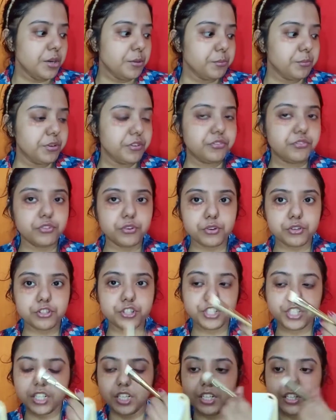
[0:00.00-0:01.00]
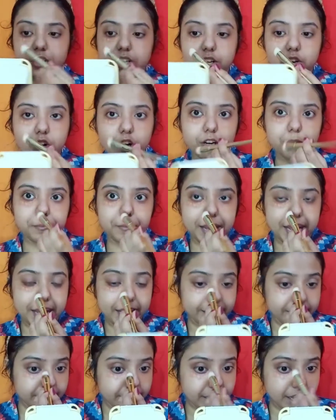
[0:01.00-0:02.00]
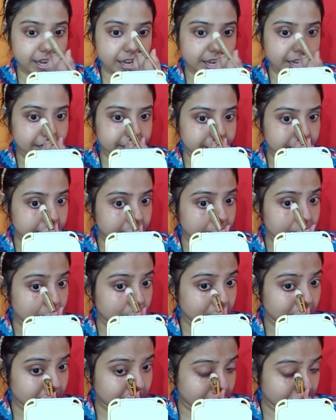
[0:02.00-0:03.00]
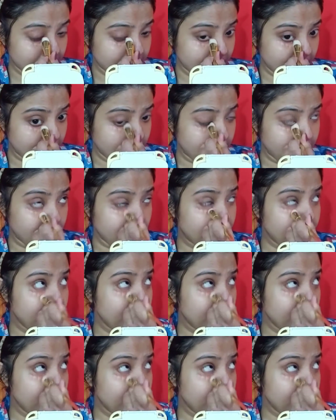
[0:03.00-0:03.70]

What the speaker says: before Shein got banned, and the